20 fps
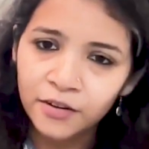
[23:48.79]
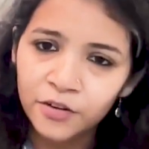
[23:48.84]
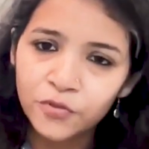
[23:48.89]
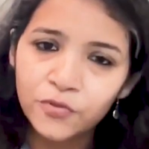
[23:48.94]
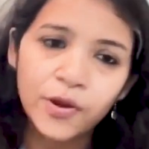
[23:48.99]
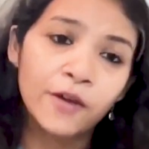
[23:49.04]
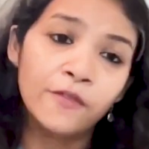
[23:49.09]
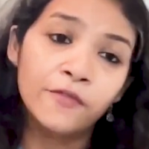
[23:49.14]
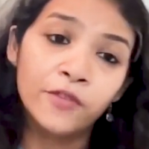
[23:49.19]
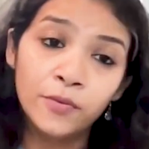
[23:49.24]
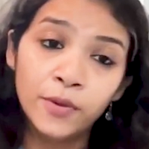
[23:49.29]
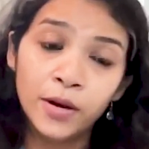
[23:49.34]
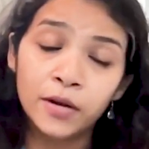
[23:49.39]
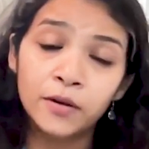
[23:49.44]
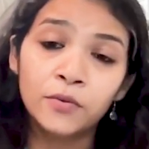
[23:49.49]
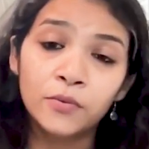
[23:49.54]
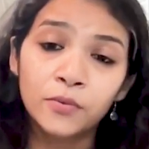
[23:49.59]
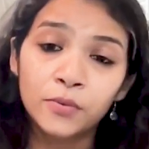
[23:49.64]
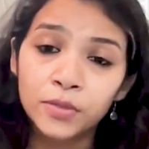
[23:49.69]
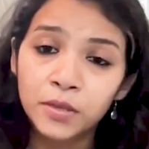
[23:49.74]
to everyone
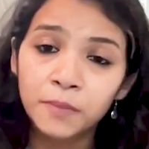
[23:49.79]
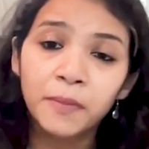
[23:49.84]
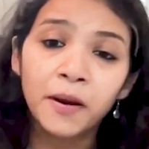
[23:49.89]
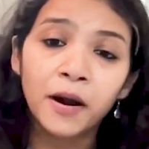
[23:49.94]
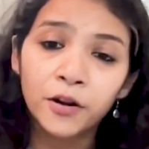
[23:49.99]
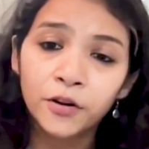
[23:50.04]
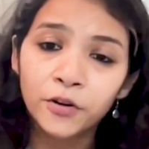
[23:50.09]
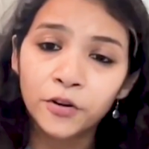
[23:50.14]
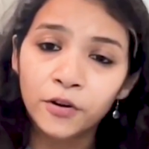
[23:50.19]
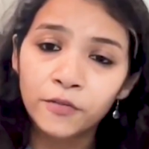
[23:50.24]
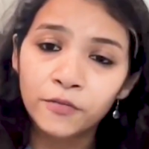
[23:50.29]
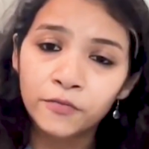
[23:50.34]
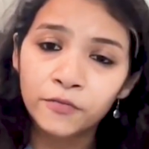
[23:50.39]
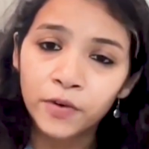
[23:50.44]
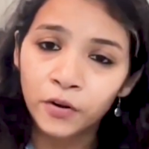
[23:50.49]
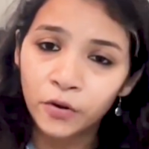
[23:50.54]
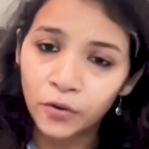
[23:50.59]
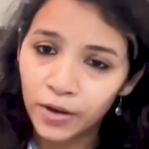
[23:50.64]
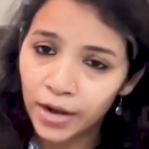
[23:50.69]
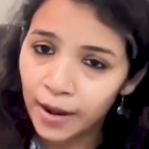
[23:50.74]
who's a part of
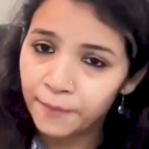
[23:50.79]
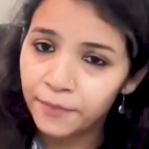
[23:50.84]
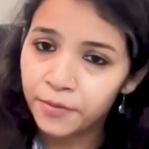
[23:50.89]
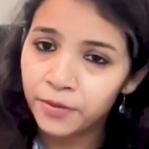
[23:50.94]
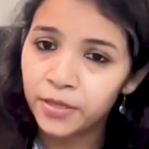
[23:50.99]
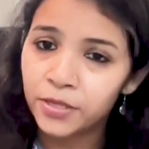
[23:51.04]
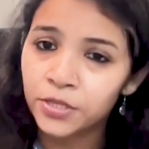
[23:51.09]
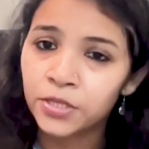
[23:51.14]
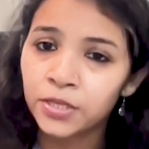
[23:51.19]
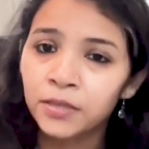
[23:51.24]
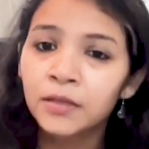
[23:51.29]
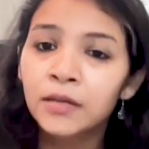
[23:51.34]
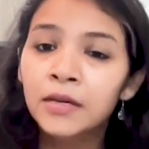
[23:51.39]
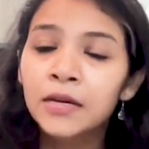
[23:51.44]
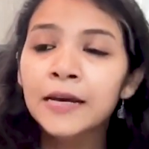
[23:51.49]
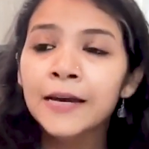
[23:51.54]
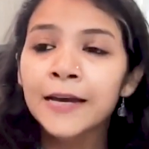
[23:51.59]
a collaboration.